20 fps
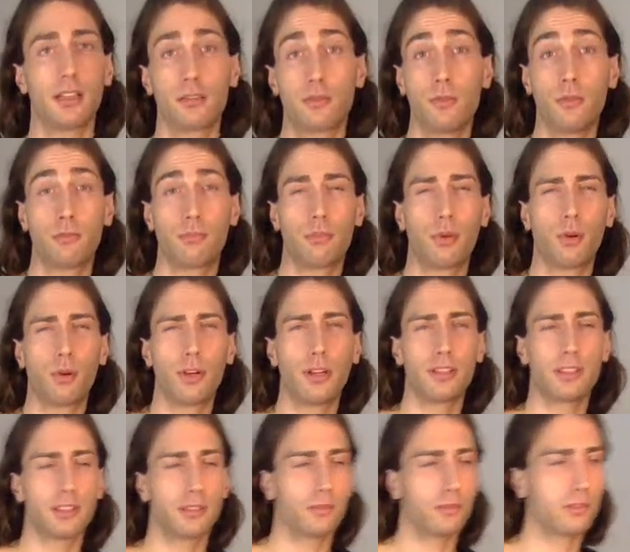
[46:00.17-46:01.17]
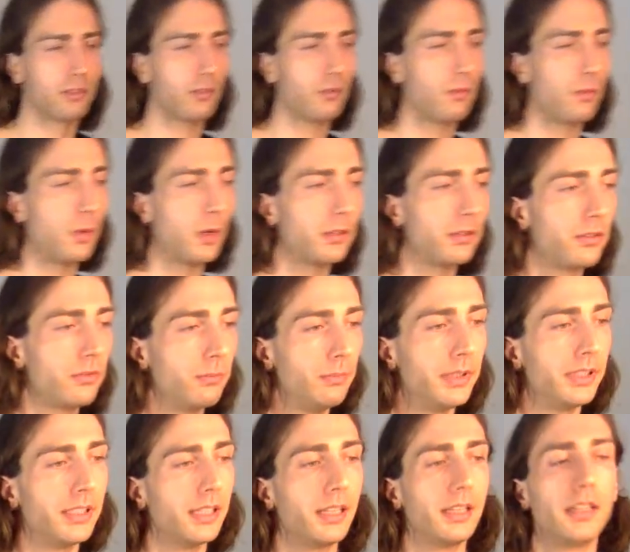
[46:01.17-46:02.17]
good point, and also want to
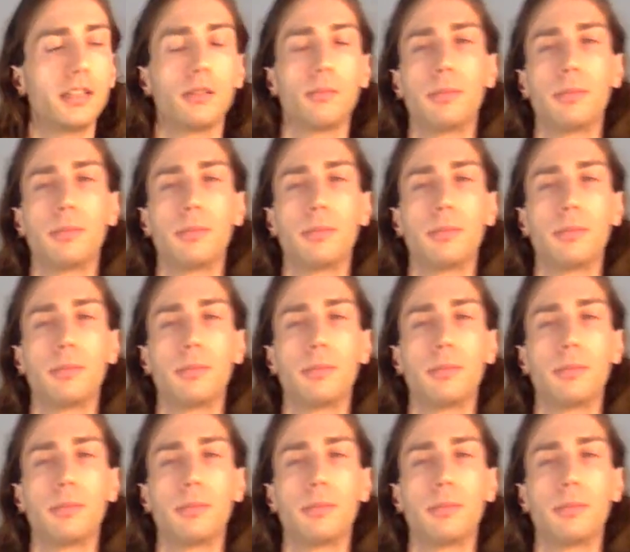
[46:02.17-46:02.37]
be a little